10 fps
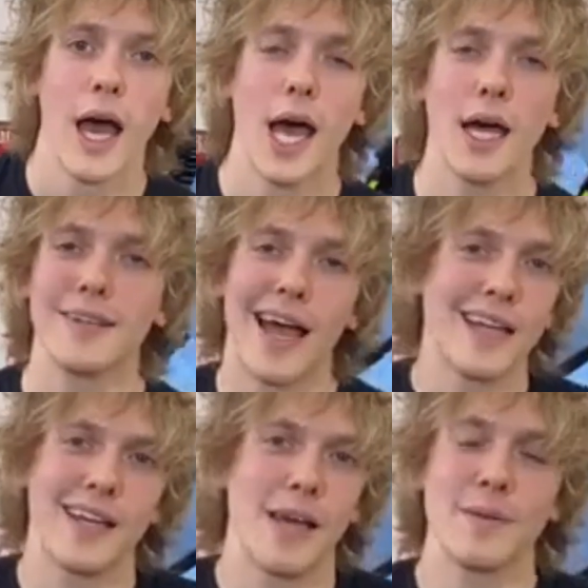
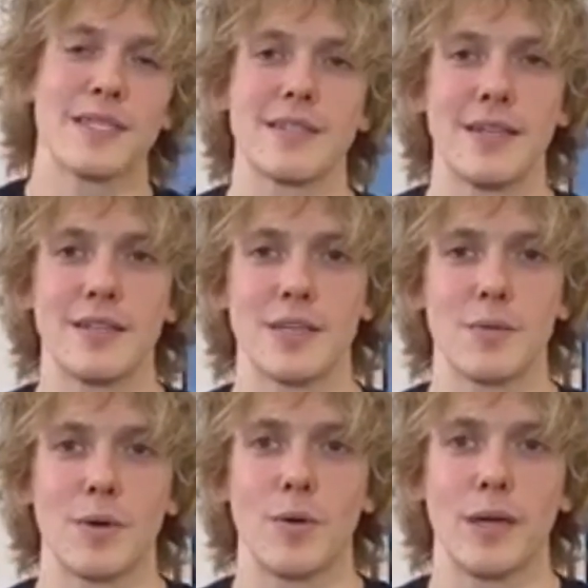I miss It Just
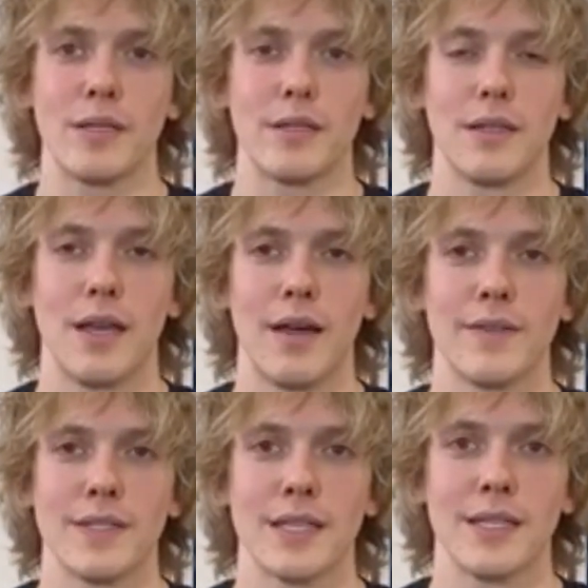Won't Quit,
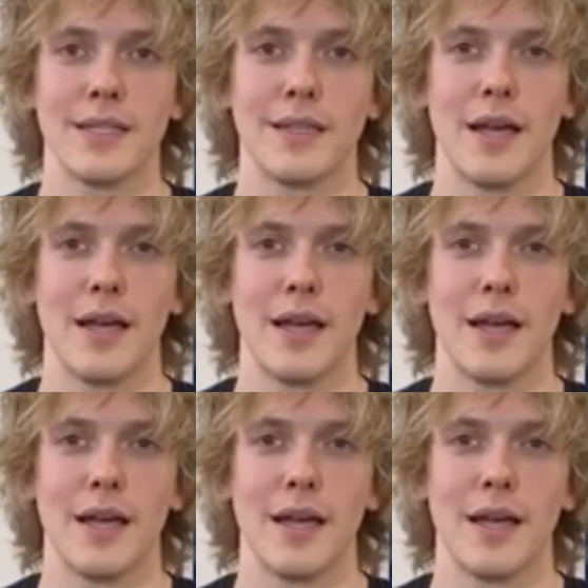obviously.